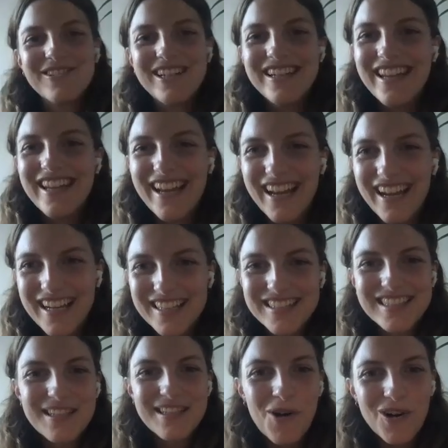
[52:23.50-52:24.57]
one
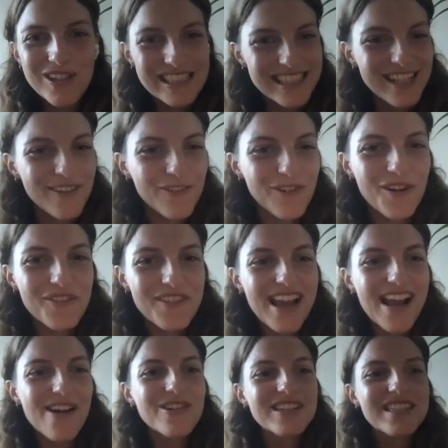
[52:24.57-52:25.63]
hits emotionally for me,
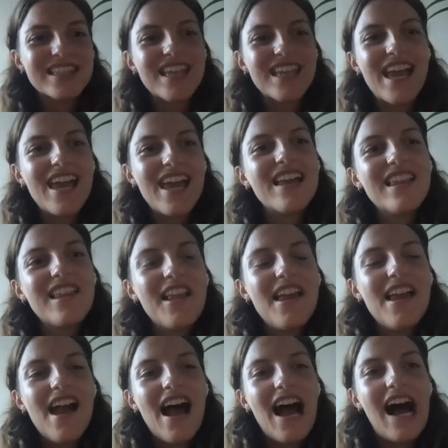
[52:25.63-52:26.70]
I would say.
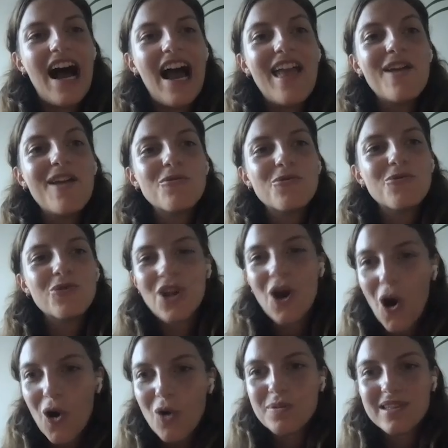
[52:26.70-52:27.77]
I would
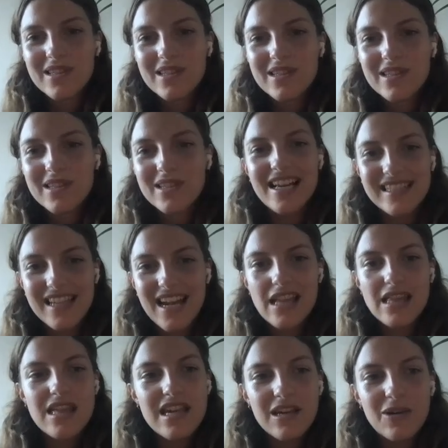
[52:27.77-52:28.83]
hope so, yes. I
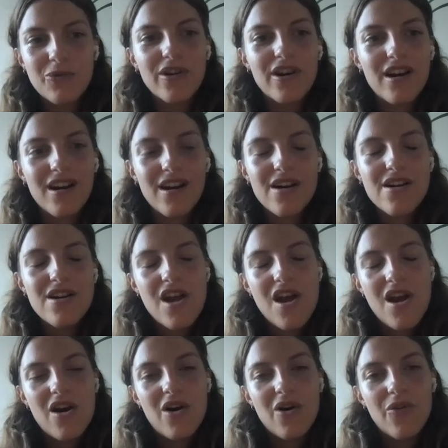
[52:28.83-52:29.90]
think we're
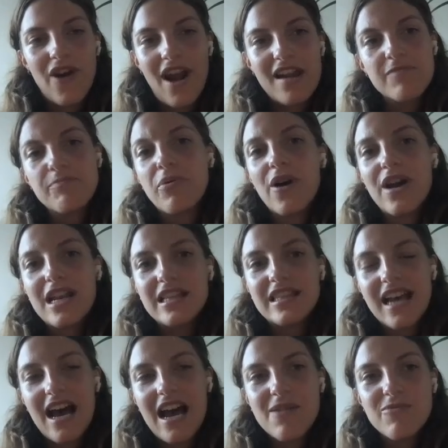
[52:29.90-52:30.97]
at a point in
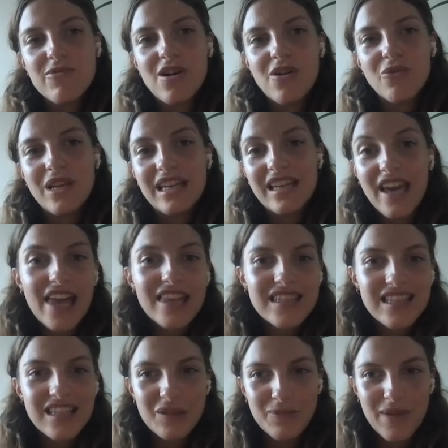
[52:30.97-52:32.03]
time where we can
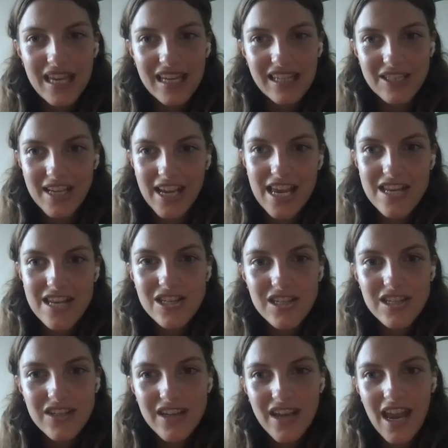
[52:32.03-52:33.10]
still make a
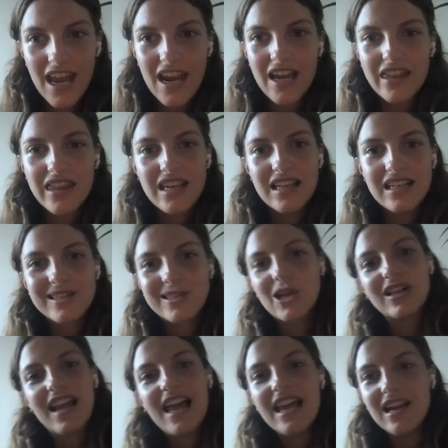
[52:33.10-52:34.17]
change. And I think it's
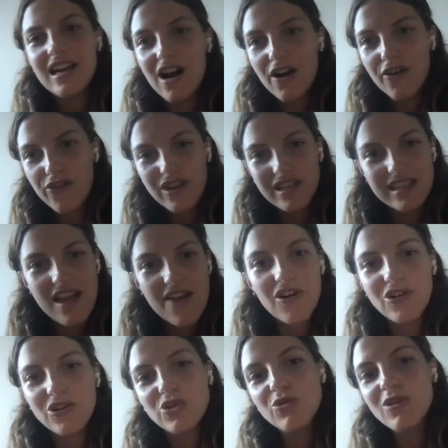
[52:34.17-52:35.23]
not late enough. It's
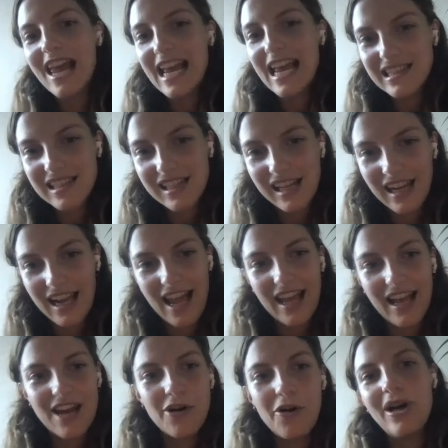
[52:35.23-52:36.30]
never too late. I
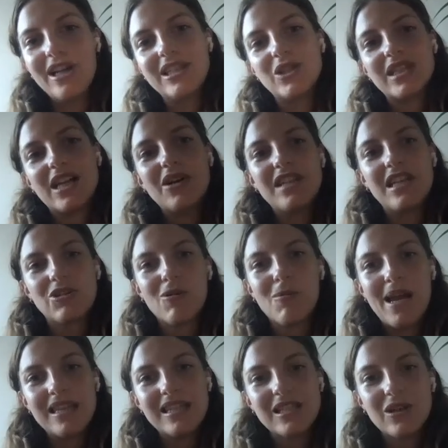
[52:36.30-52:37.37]
don't want to sound
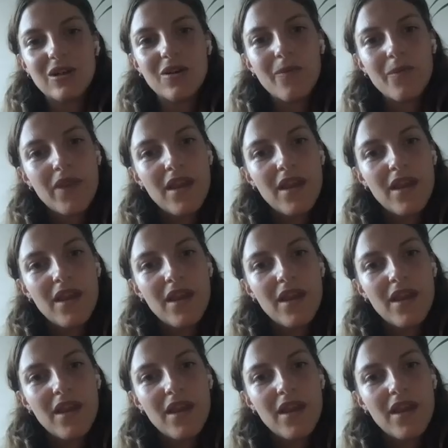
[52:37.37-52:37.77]
detrimental.